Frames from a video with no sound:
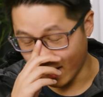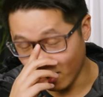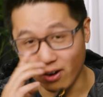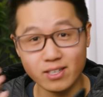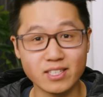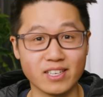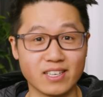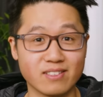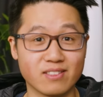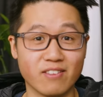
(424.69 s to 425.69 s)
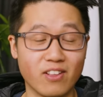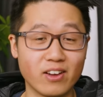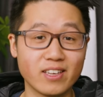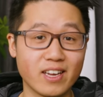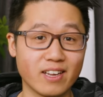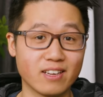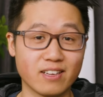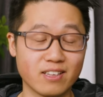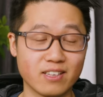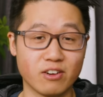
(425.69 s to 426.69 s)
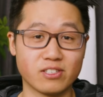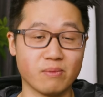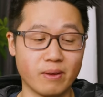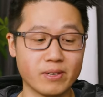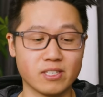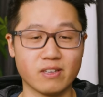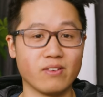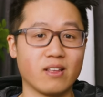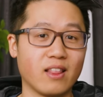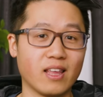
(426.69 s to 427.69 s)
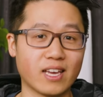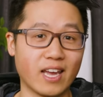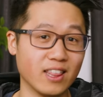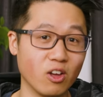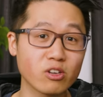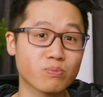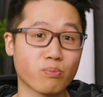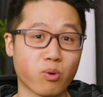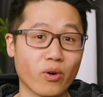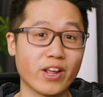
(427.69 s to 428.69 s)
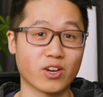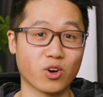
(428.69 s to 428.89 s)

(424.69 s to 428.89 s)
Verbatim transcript: And honestly, the vlogging kit, here's some images of it. Like, it looks pretty